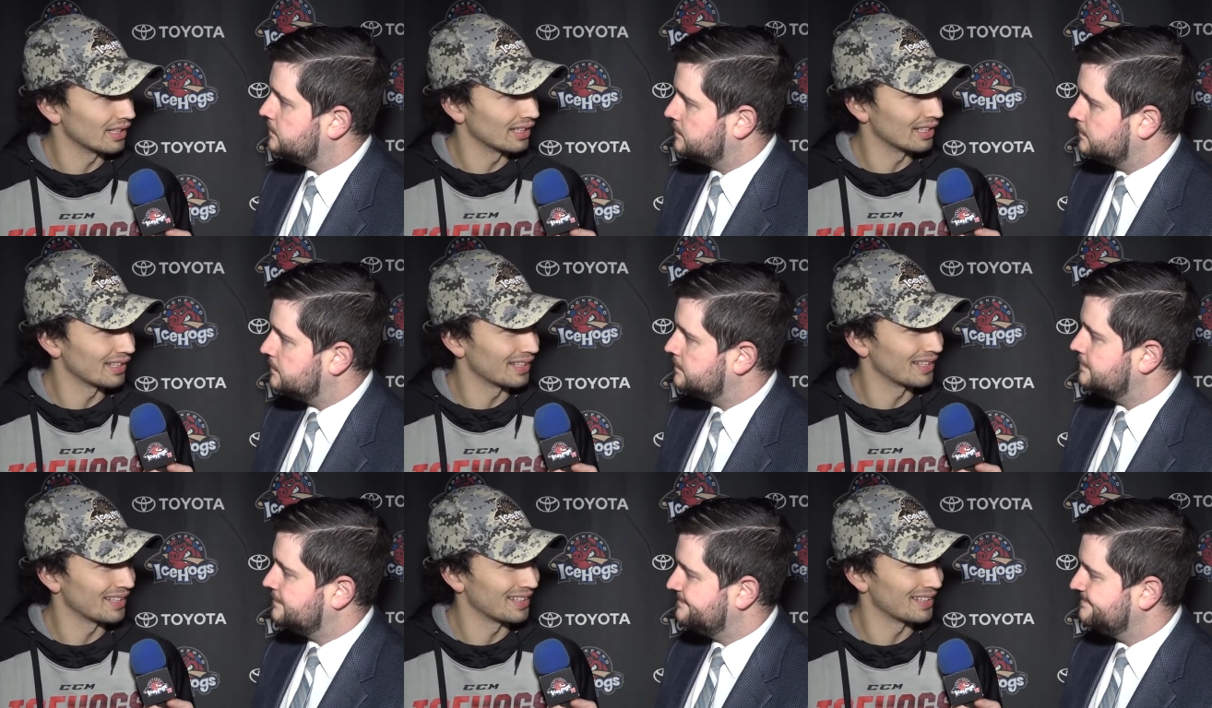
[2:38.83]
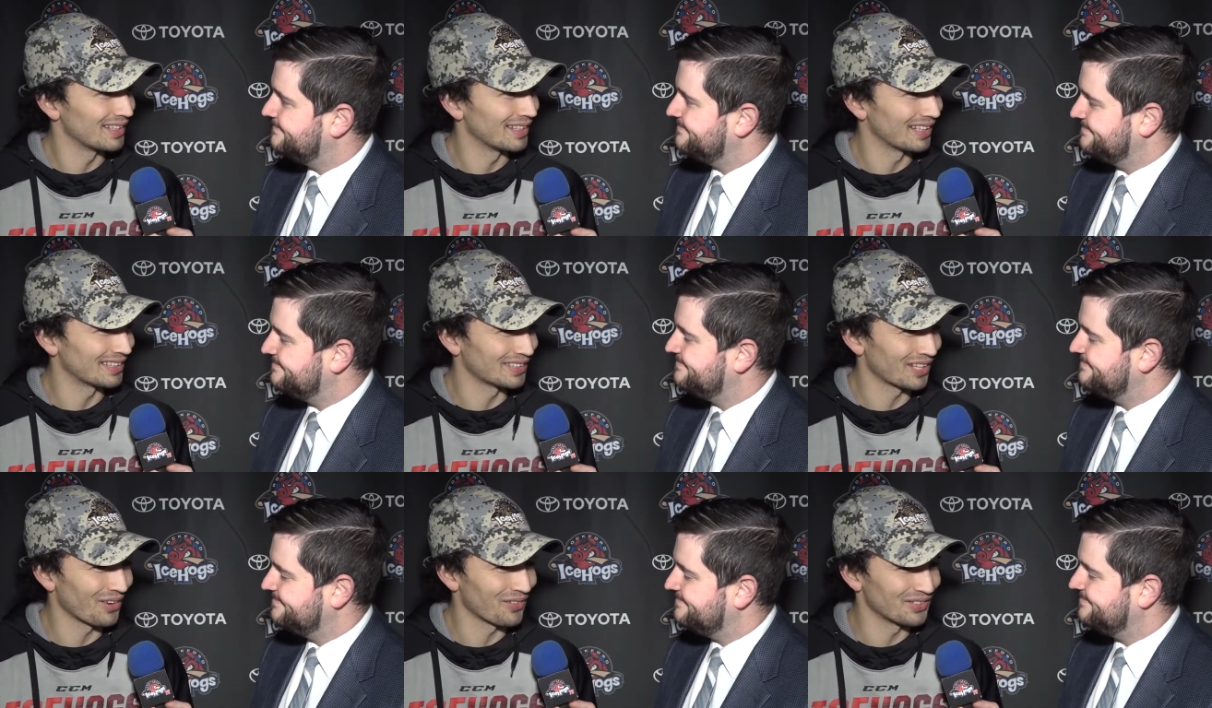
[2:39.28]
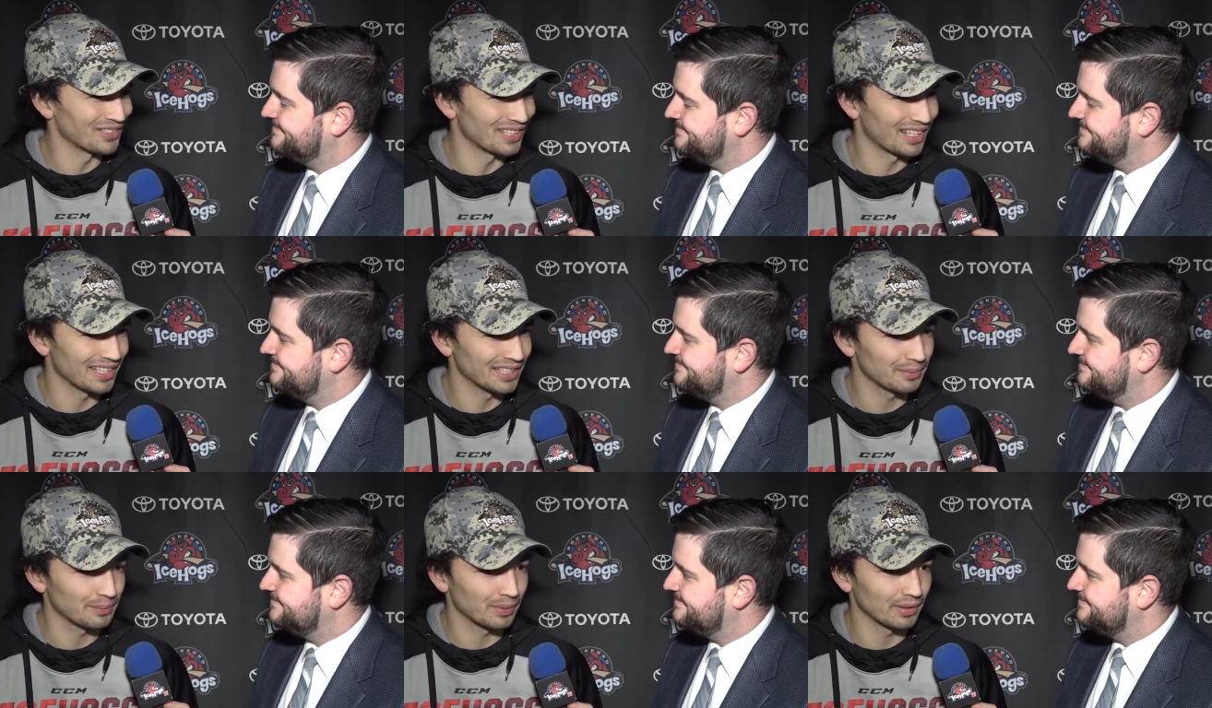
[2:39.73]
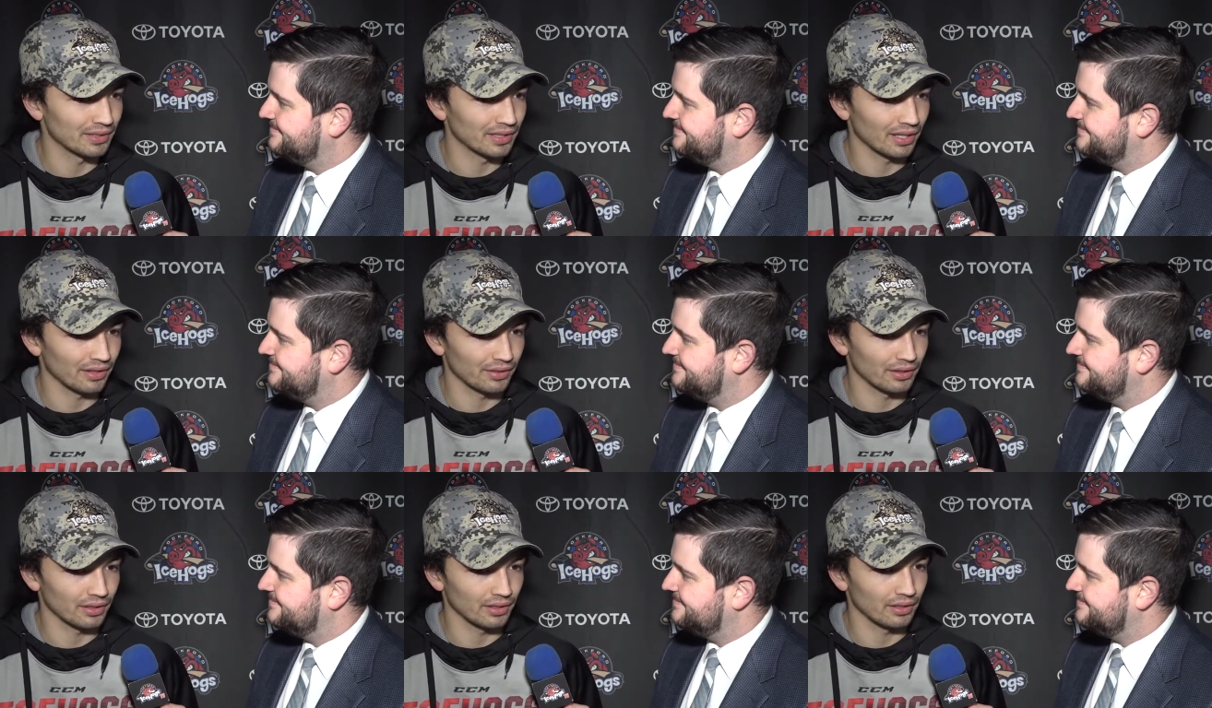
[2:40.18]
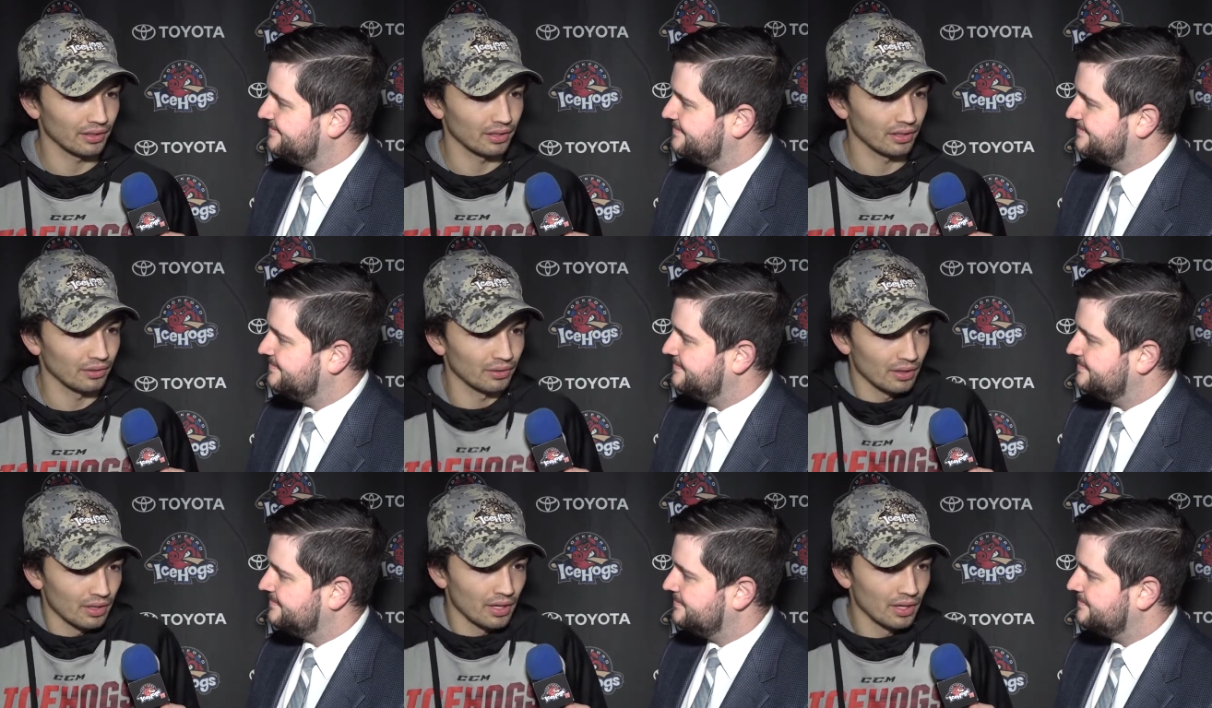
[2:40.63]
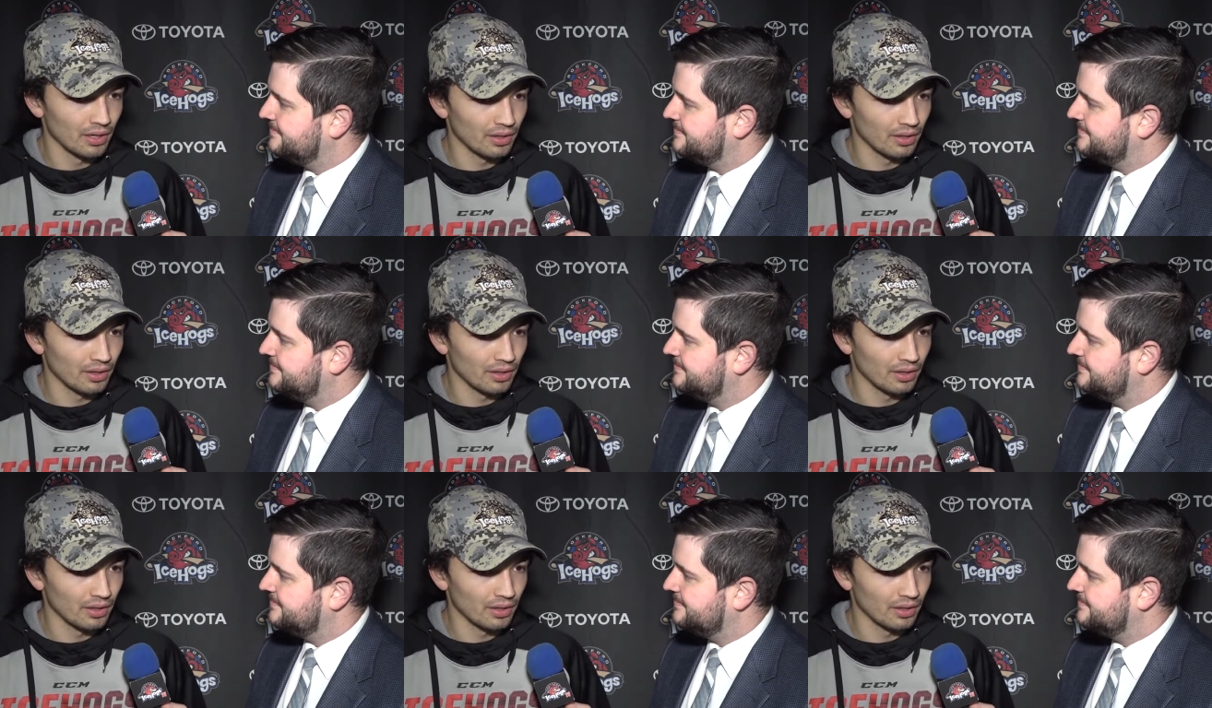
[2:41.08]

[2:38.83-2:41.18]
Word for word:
Speaker 1: that's always nice. But I think you know